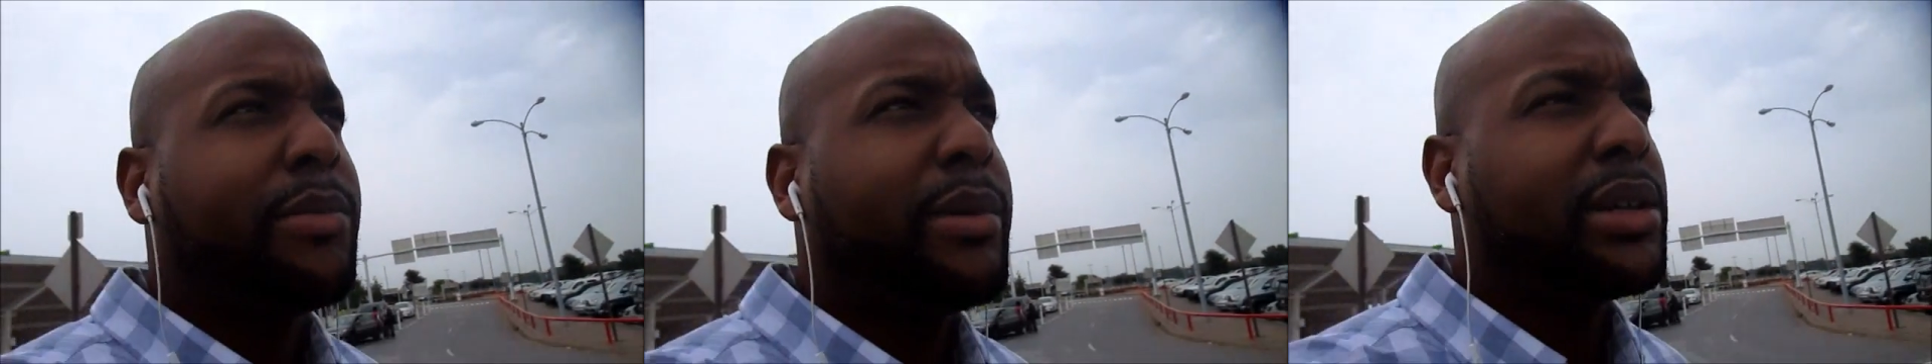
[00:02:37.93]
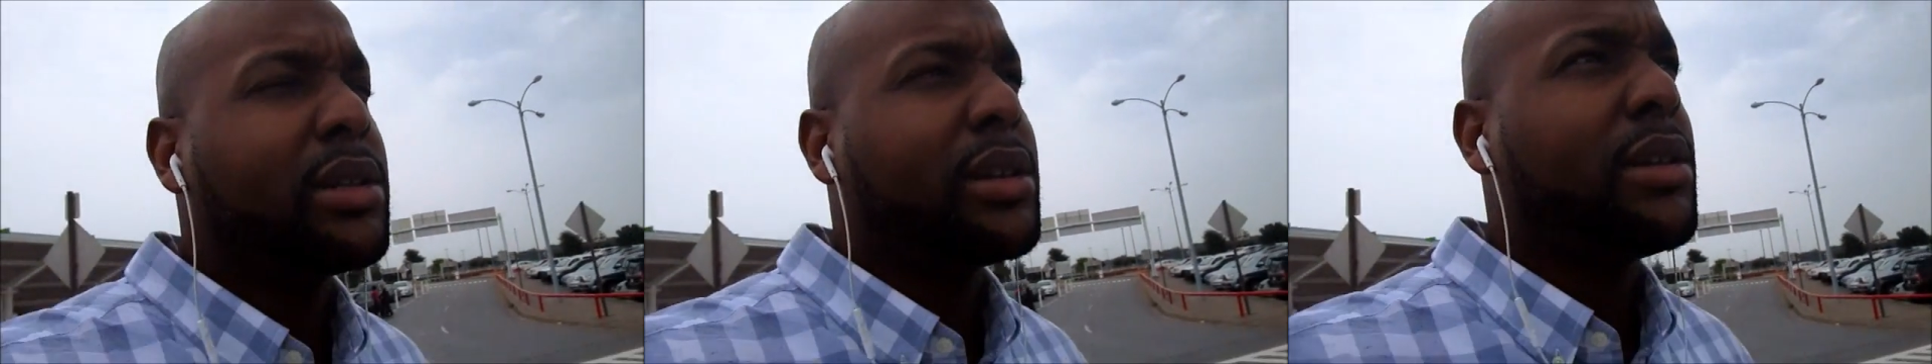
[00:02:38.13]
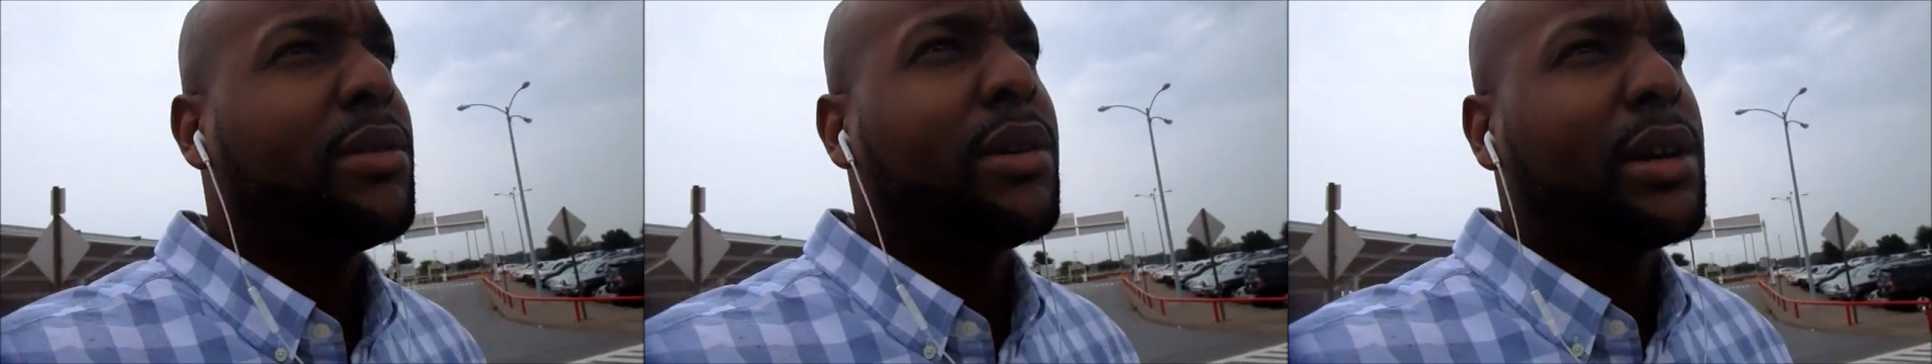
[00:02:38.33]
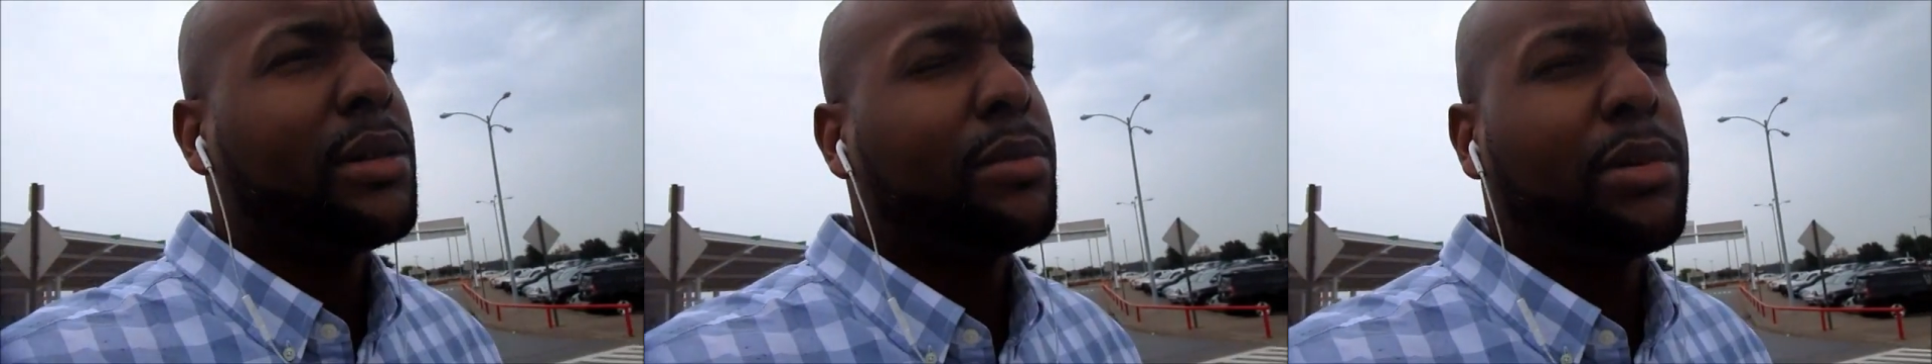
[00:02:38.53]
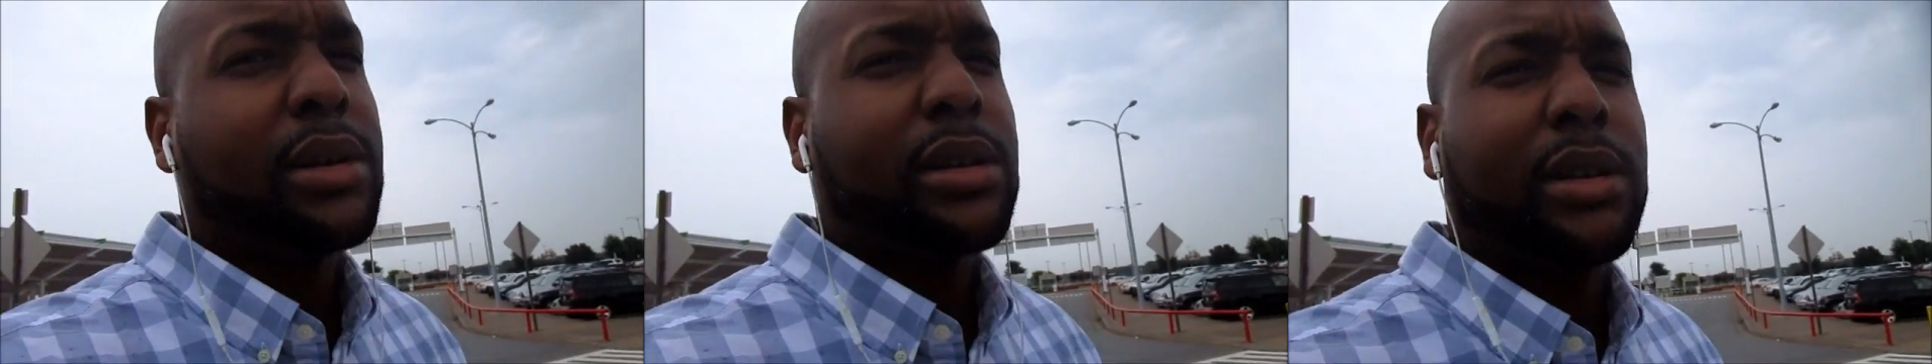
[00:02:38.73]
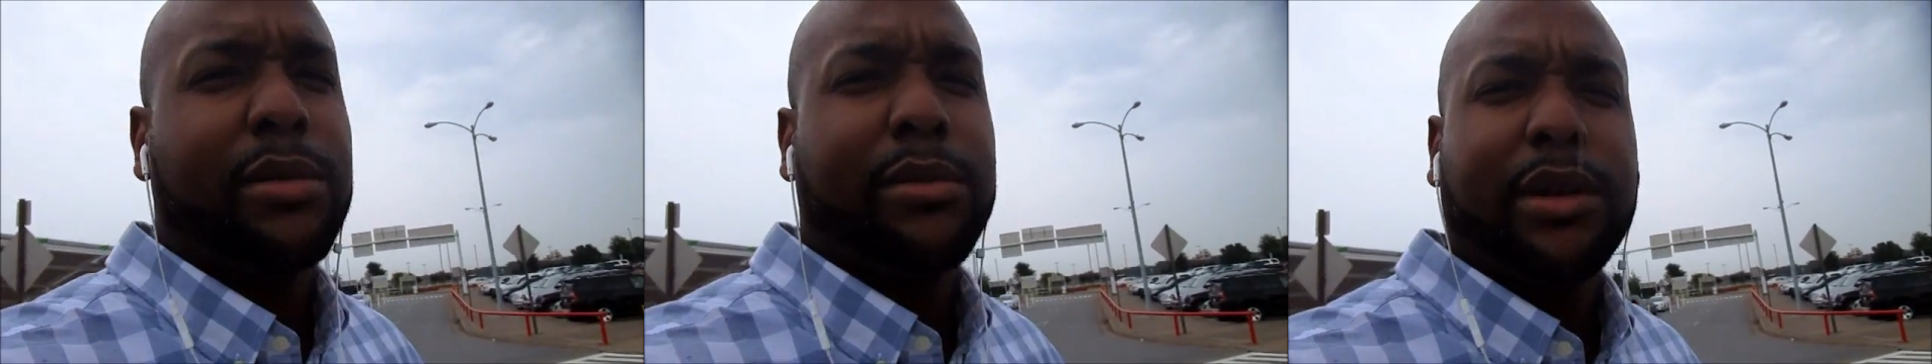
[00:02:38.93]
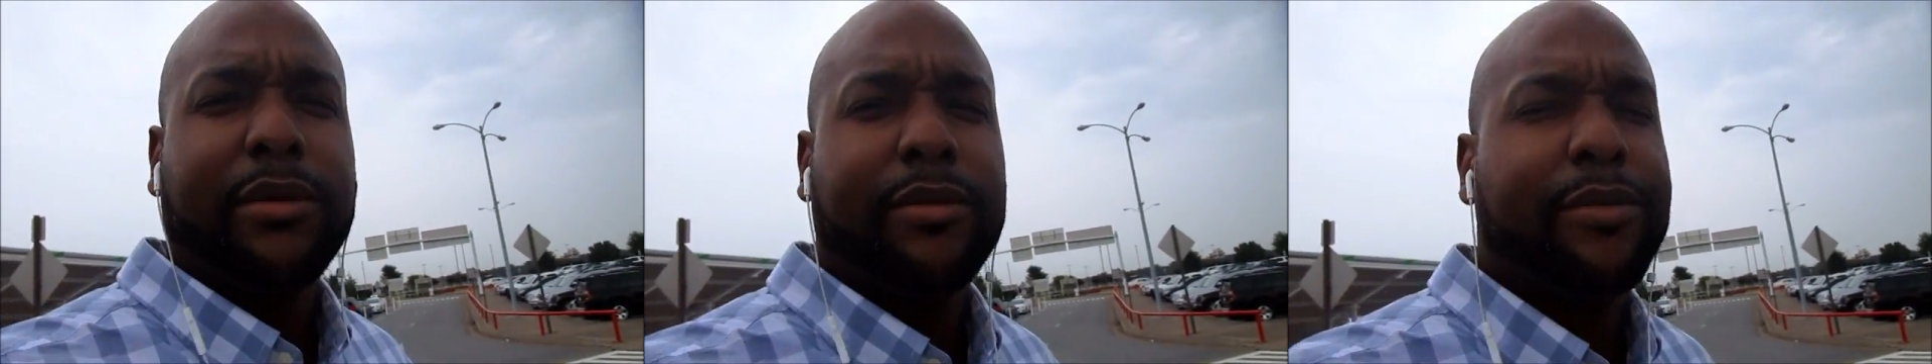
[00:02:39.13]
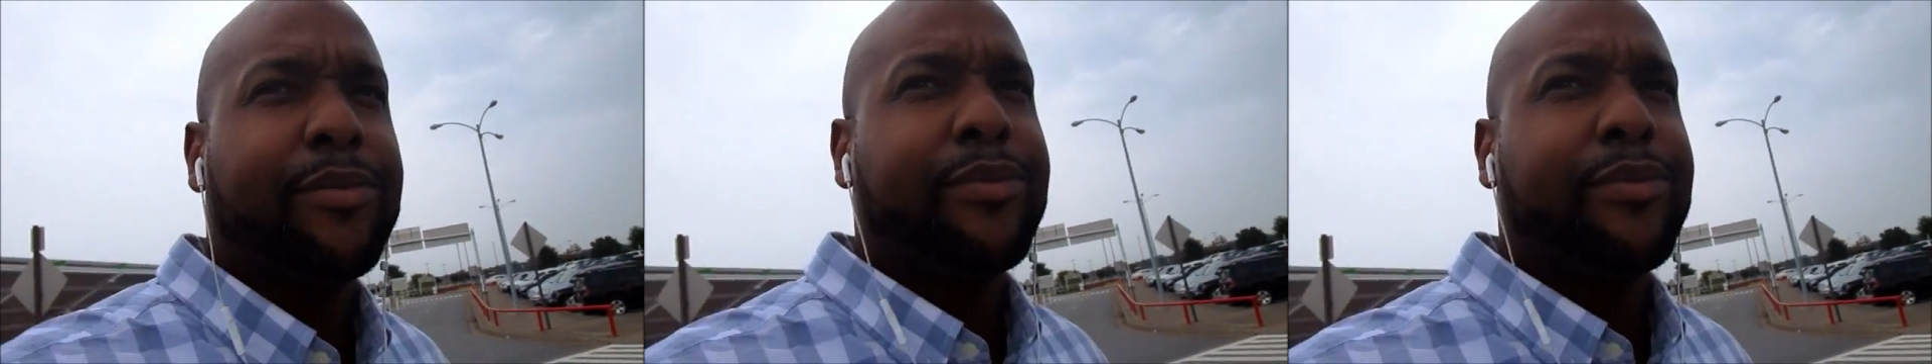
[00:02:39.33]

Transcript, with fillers: about to get ready to pick them up.